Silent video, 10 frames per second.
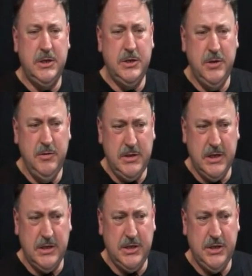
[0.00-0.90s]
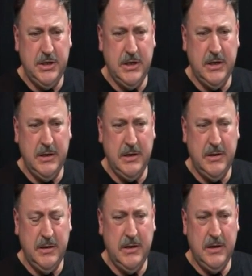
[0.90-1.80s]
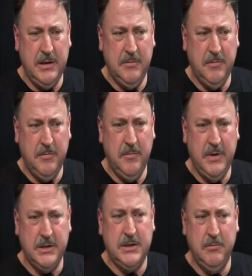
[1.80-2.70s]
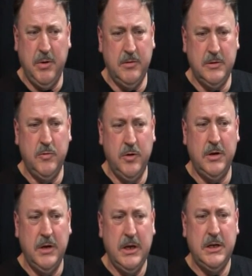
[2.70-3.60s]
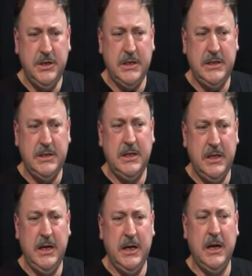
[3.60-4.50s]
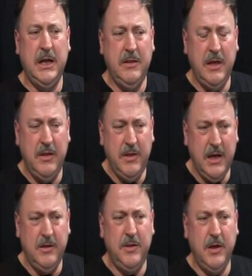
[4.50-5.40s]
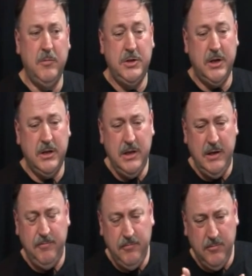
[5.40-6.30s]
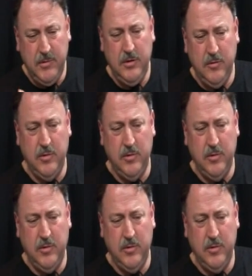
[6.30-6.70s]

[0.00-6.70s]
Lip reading: to do such nuts and bolts work just isn't there. And the other thing which I leave you